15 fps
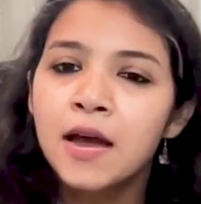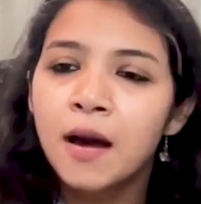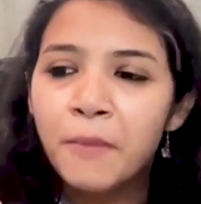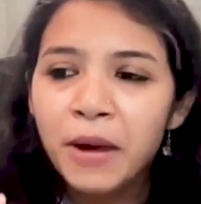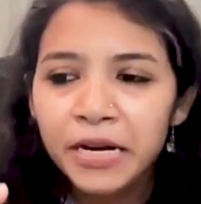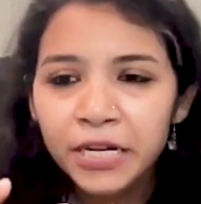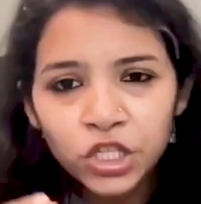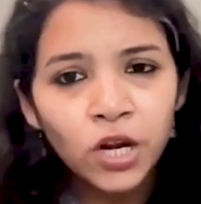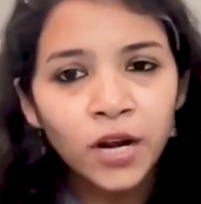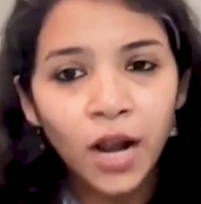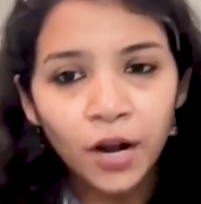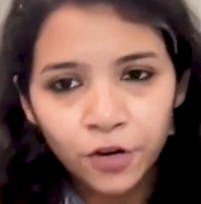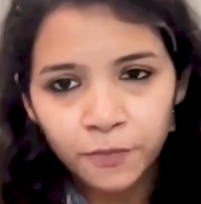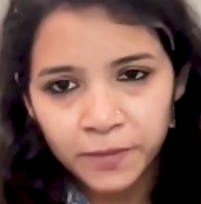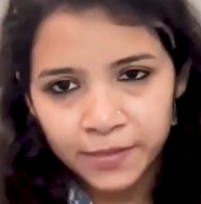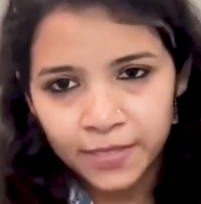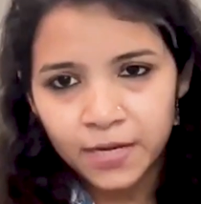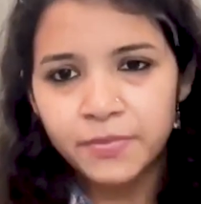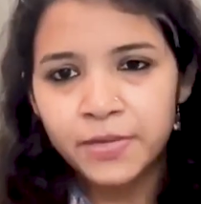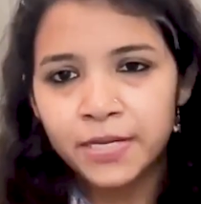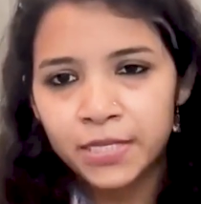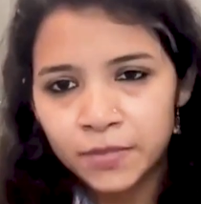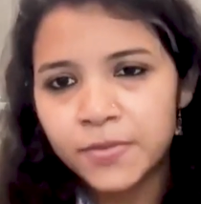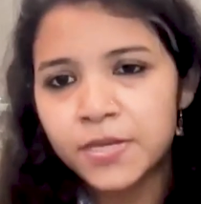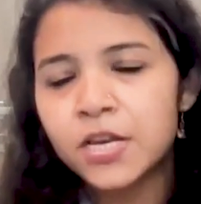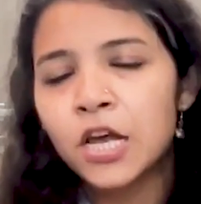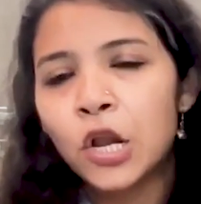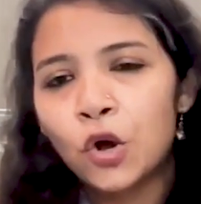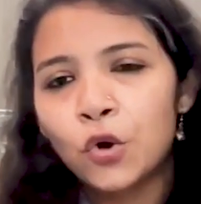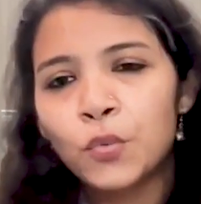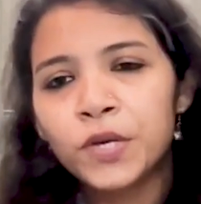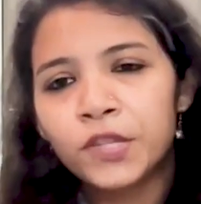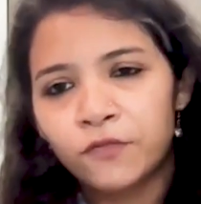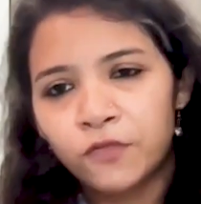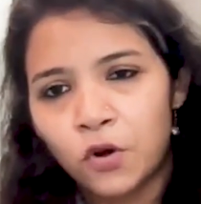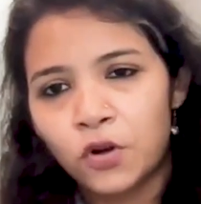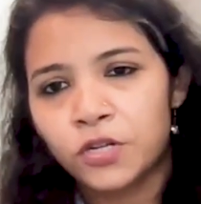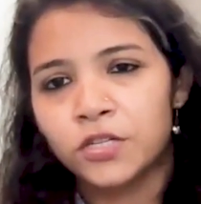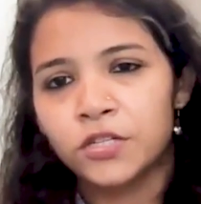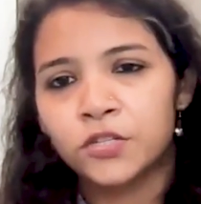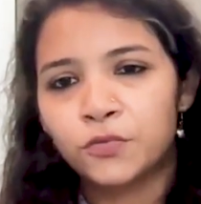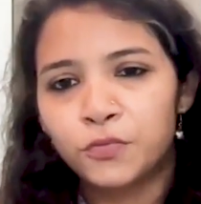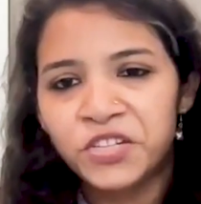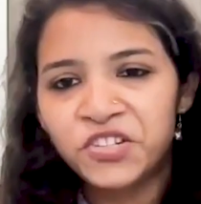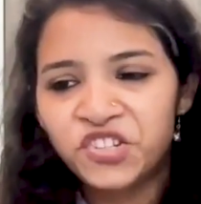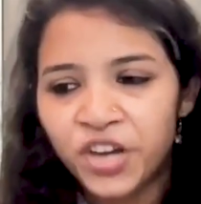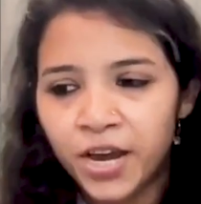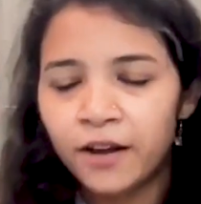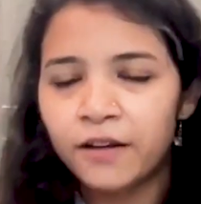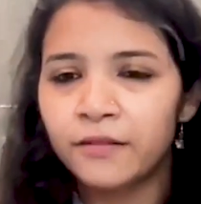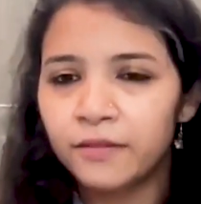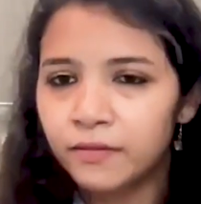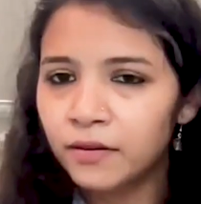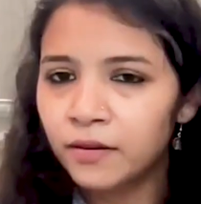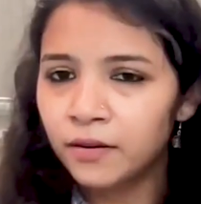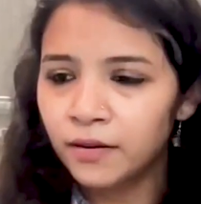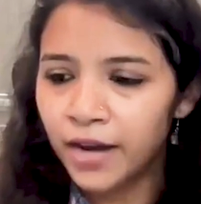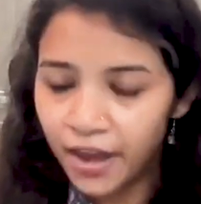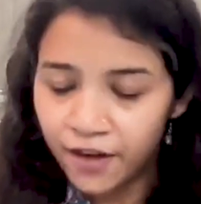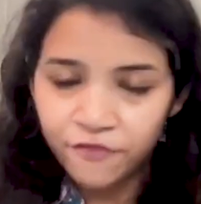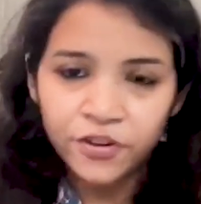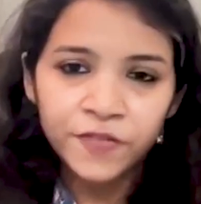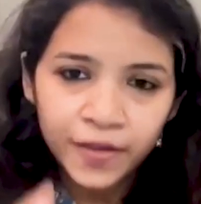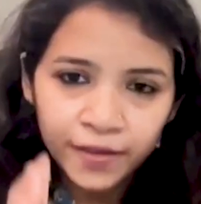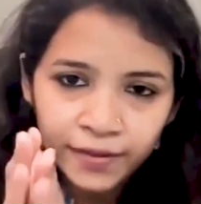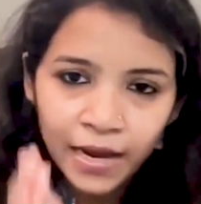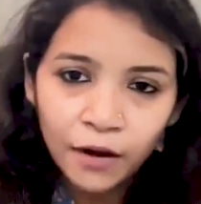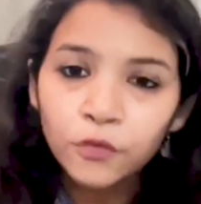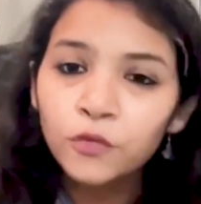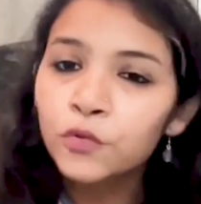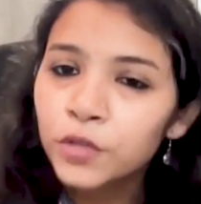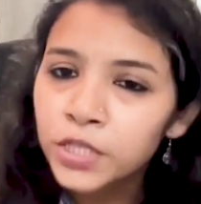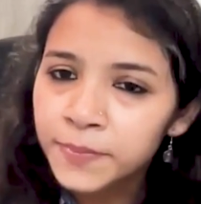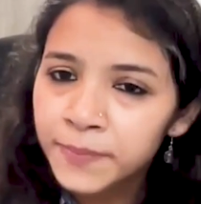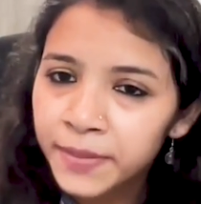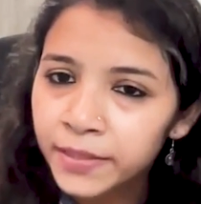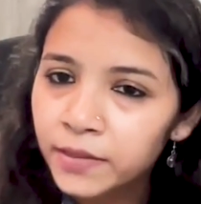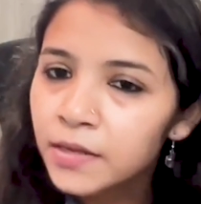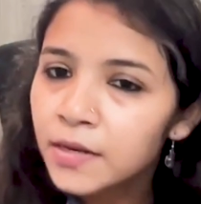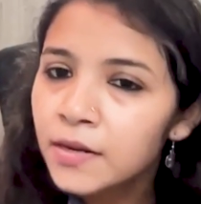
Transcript: But it's not 100% me. It's me along with a flautist. We share everything down to the split.